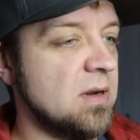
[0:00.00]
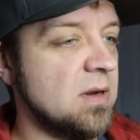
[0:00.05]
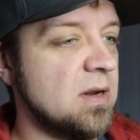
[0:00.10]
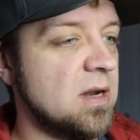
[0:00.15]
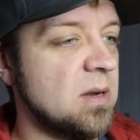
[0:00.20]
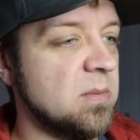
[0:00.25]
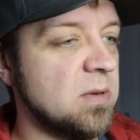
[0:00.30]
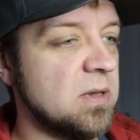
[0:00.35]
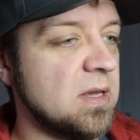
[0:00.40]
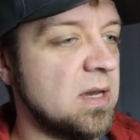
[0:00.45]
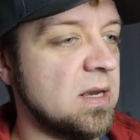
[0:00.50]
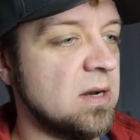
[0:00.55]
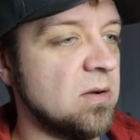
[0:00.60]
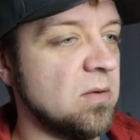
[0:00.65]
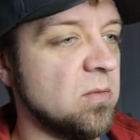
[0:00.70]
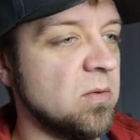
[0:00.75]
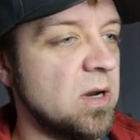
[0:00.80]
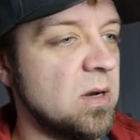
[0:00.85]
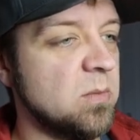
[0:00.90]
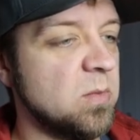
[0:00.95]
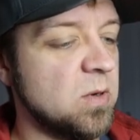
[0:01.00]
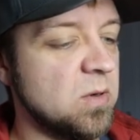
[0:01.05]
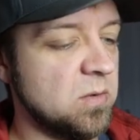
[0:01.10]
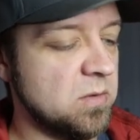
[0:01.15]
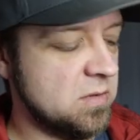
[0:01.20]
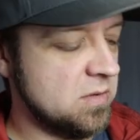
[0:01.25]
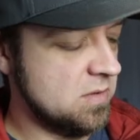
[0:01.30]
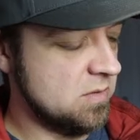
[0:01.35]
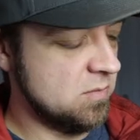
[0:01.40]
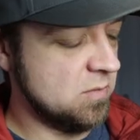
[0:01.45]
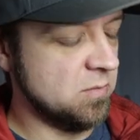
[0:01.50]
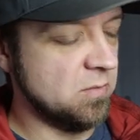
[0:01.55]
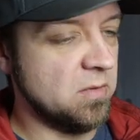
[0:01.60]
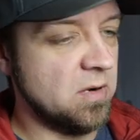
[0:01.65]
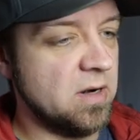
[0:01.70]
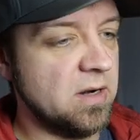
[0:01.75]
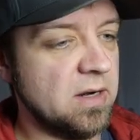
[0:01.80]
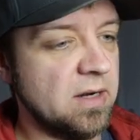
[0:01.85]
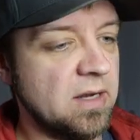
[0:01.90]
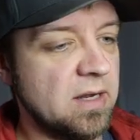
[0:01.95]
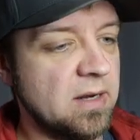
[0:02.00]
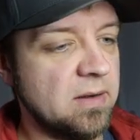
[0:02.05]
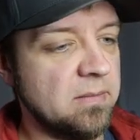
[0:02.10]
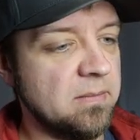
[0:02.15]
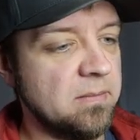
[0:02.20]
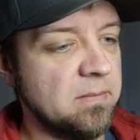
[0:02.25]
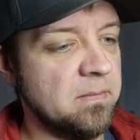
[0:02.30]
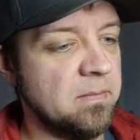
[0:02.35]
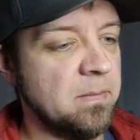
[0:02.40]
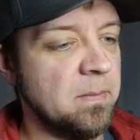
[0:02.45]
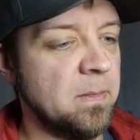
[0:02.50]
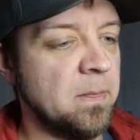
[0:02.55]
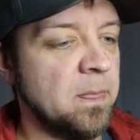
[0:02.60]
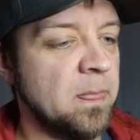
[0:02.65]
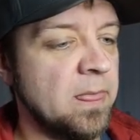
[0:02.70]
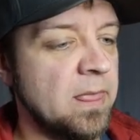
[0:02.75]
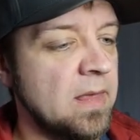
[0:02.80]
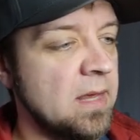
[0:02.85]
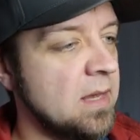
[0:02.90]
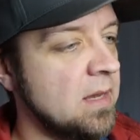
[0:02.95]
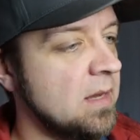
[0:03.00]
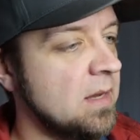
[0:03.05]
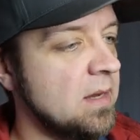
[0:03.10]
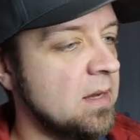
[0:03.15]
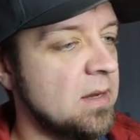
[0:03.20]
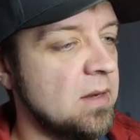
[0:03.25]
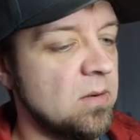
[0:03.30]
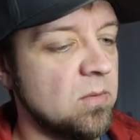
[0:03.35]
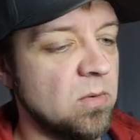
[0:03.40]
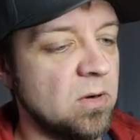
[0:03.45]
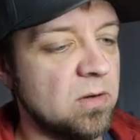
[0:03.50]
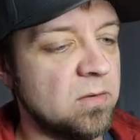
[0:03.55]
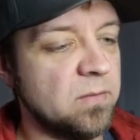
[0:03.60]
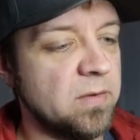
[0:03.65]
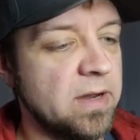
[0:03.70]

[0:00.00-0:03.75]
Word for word: copy that out, right post, and we'll run it again. Worked